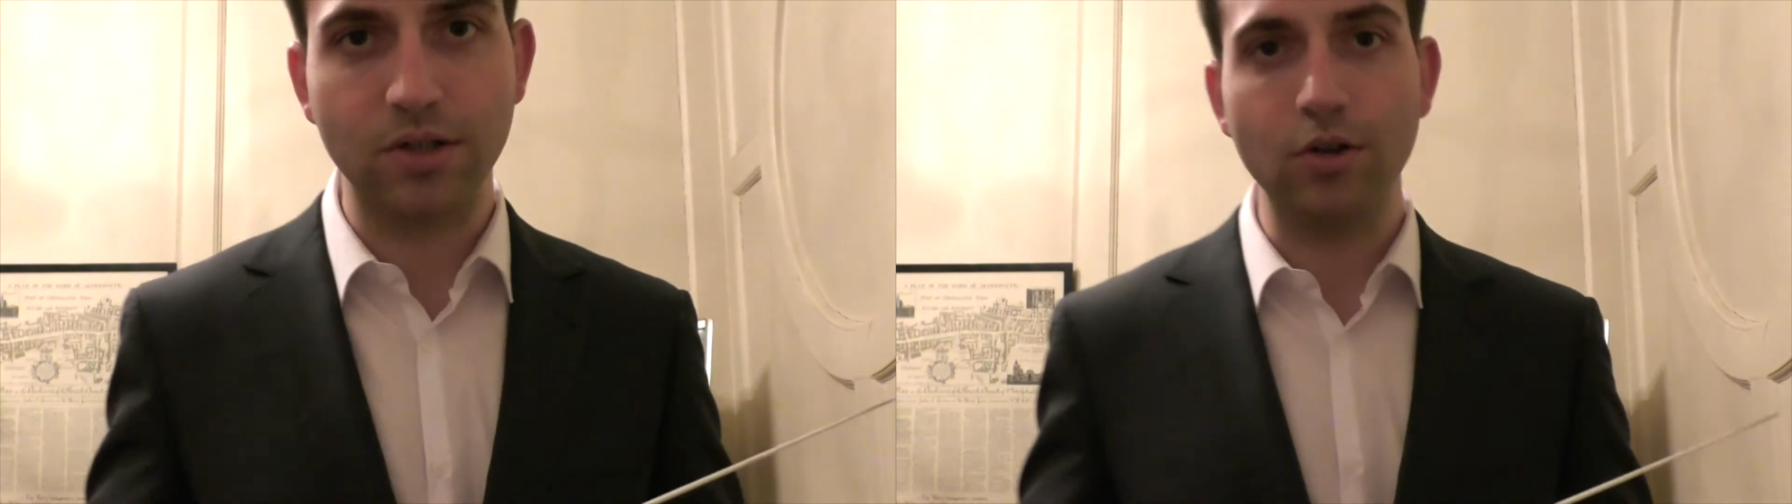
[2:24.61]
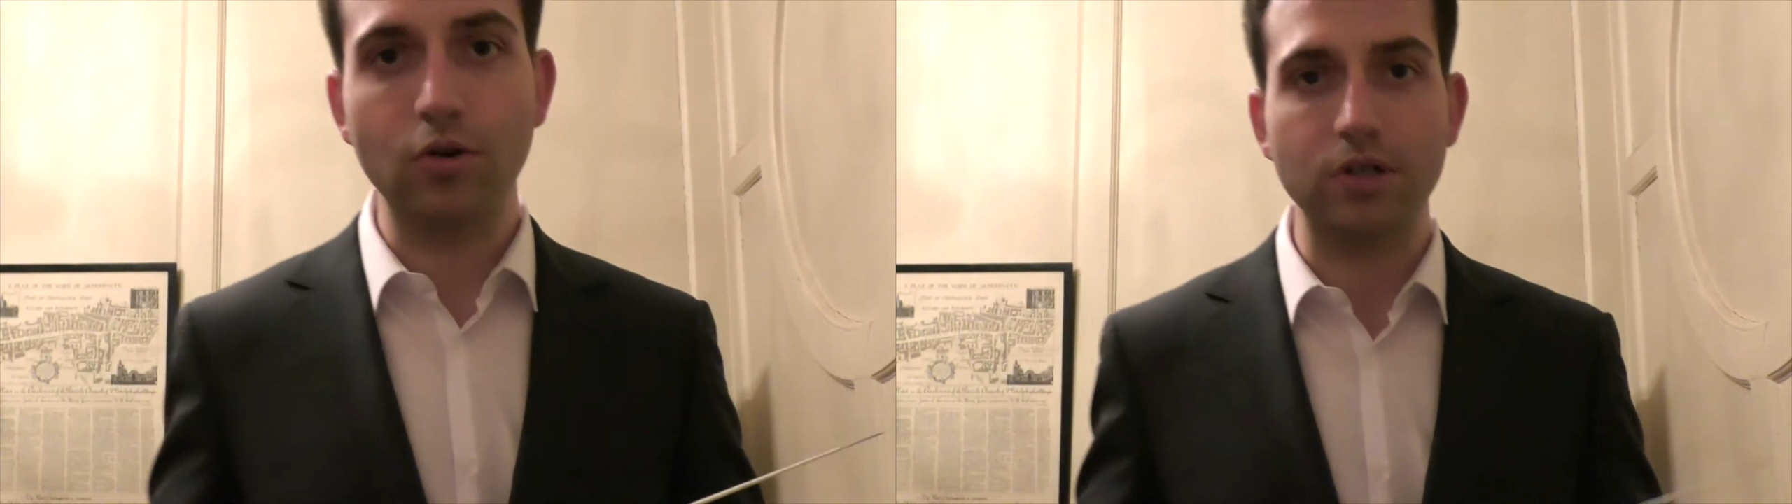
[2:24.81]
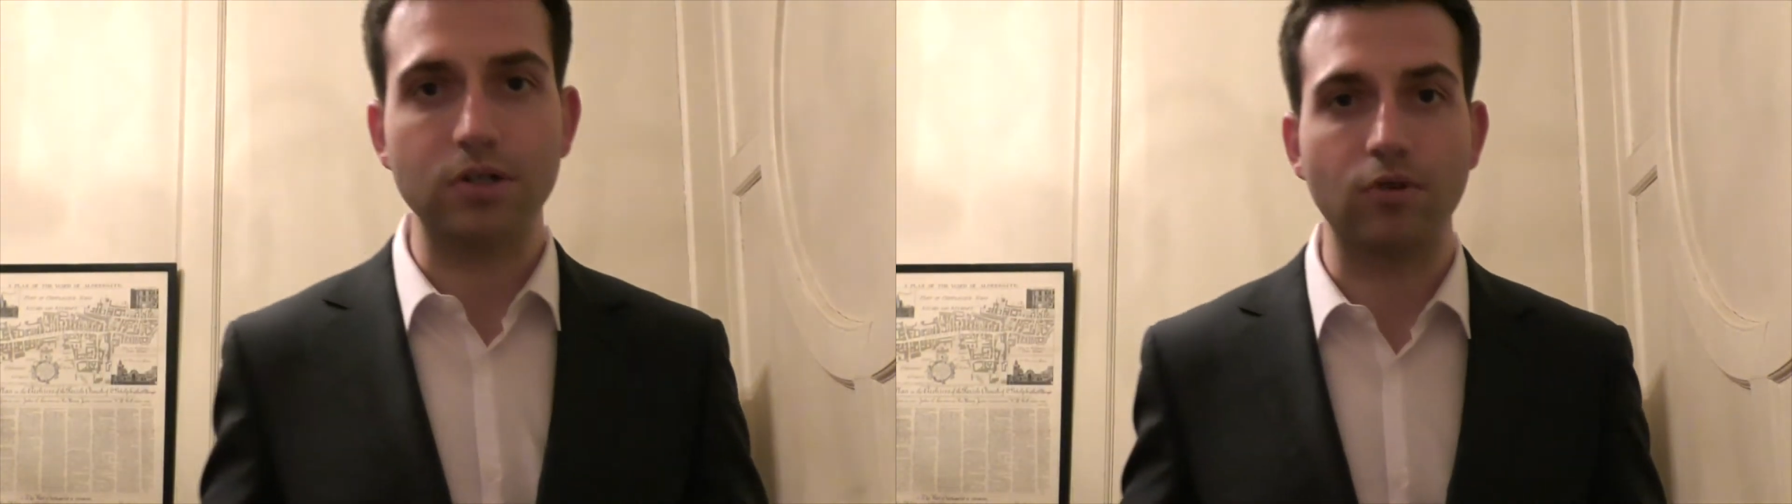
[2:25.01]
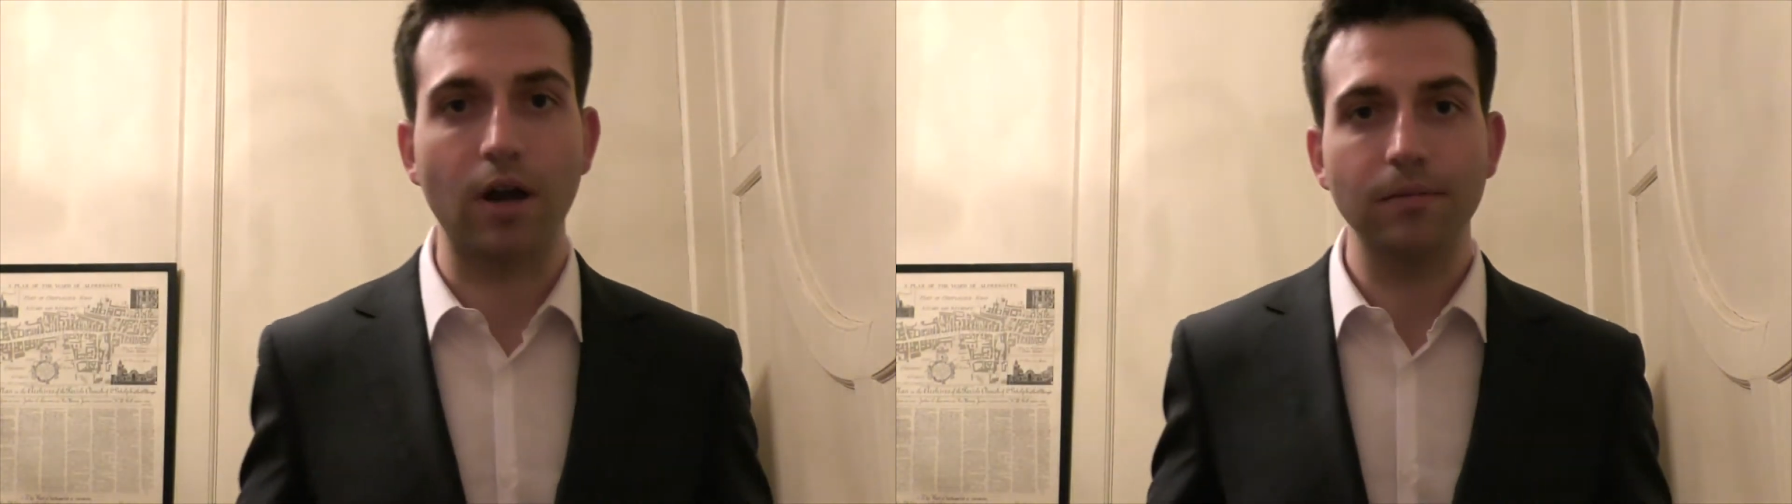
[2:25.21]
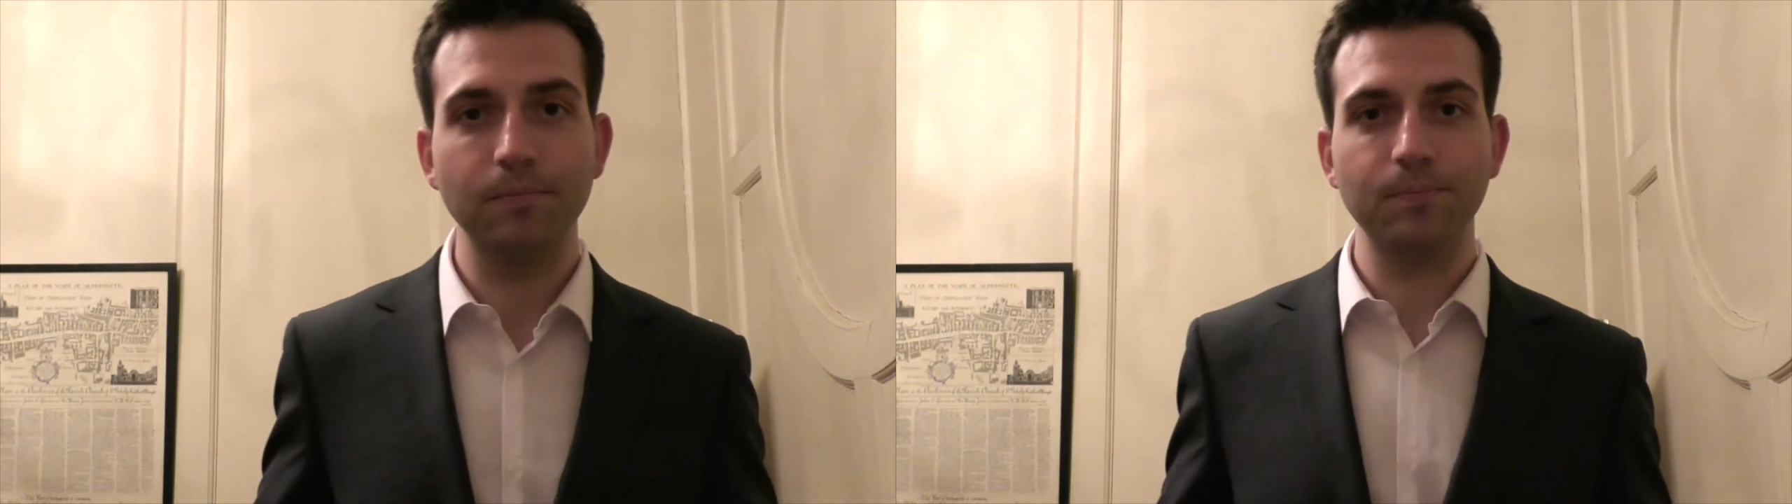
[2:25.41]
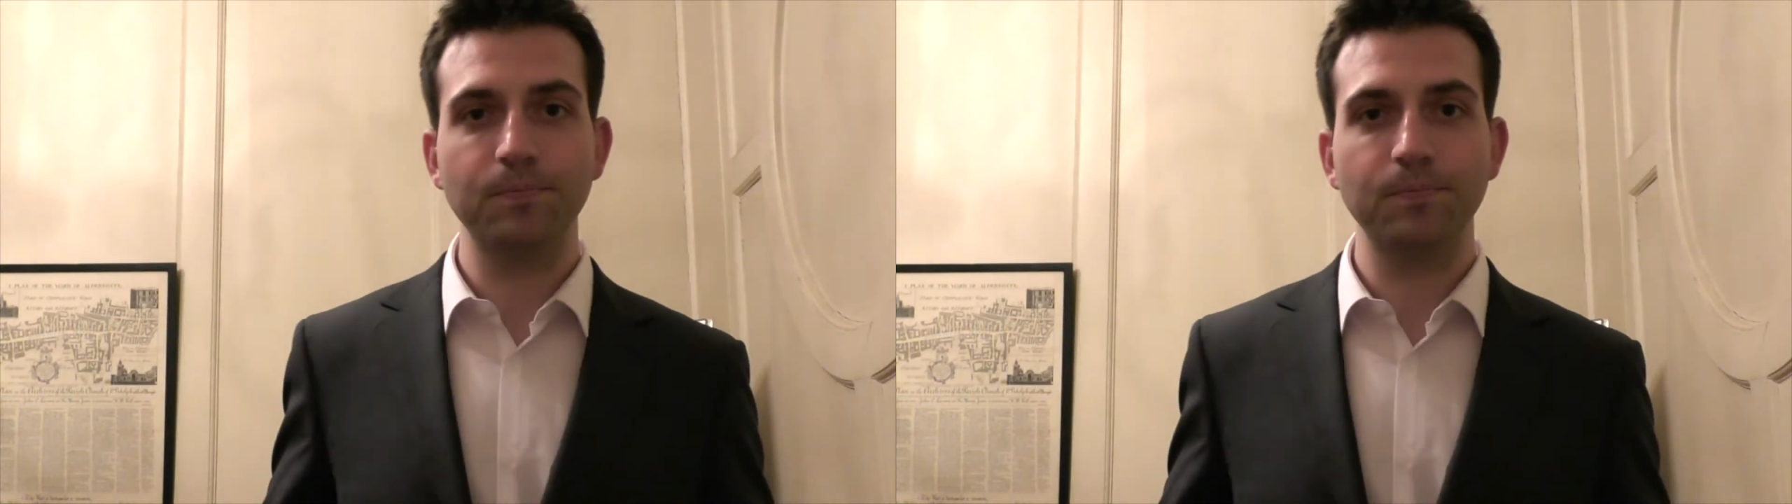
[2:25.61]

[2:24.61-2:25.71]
in the orchestra,